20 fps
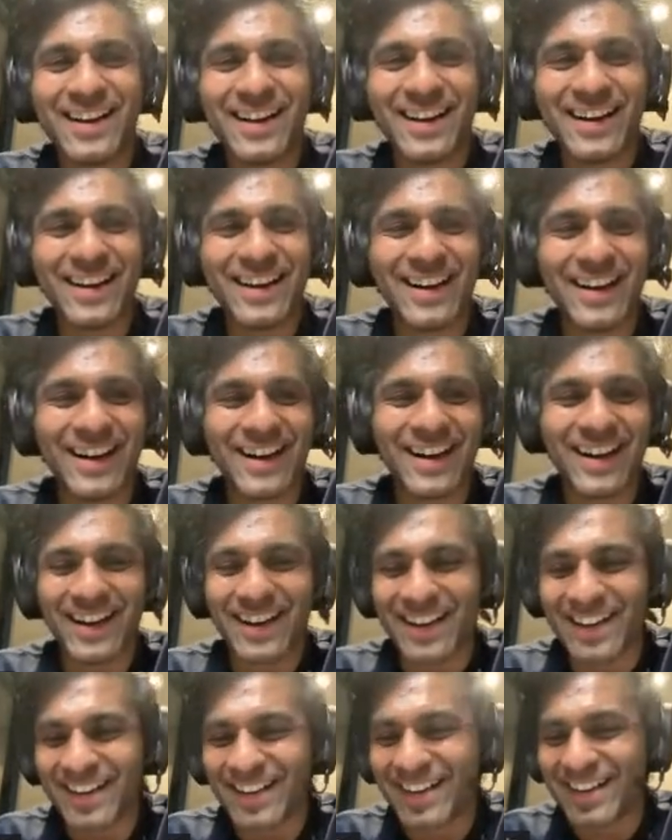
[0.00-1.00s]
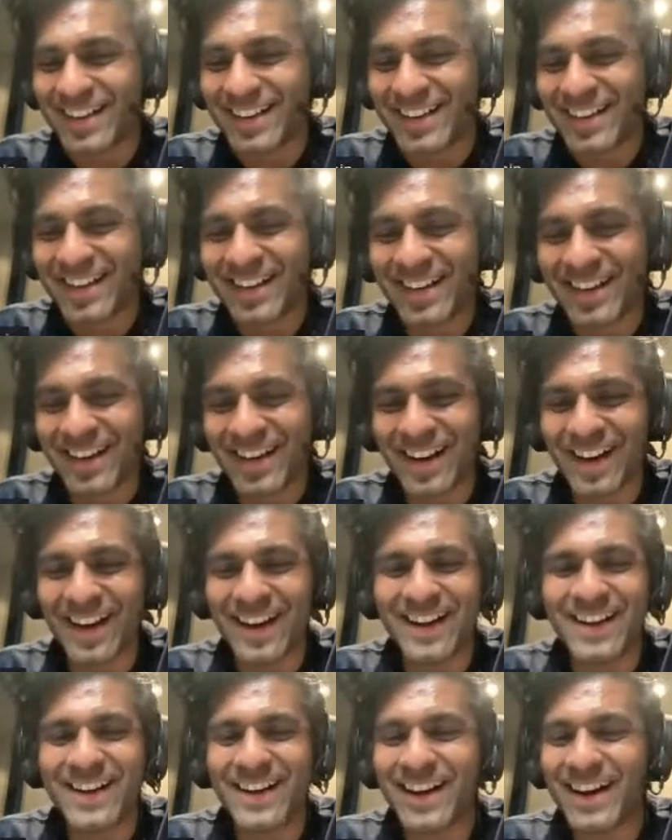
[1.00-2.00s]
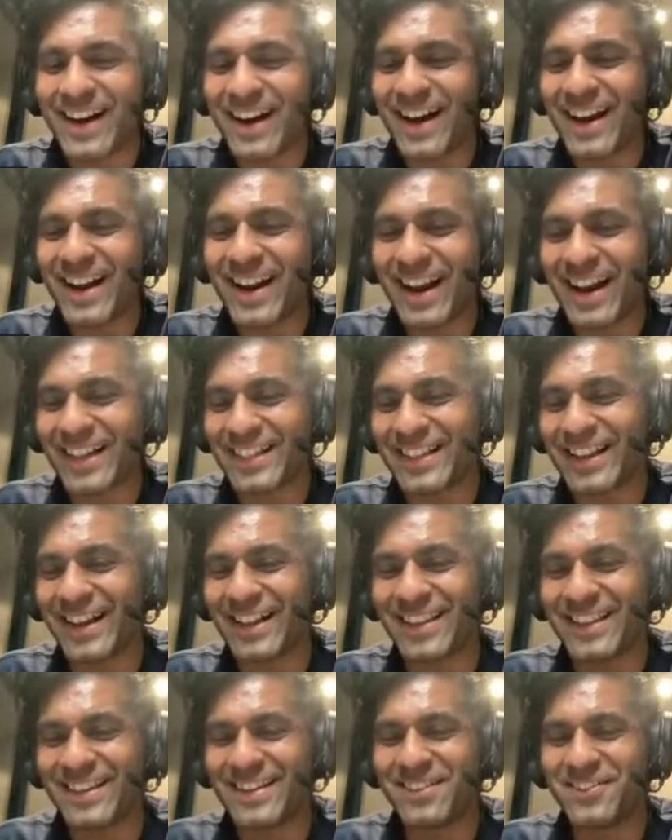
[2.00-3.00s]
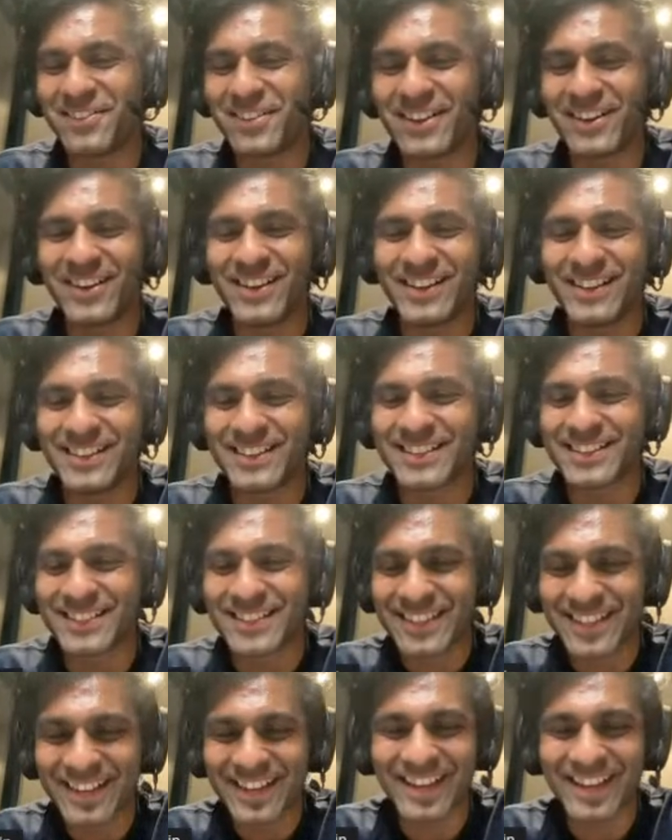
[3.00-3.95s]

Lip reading: uh, I like that, to be honest.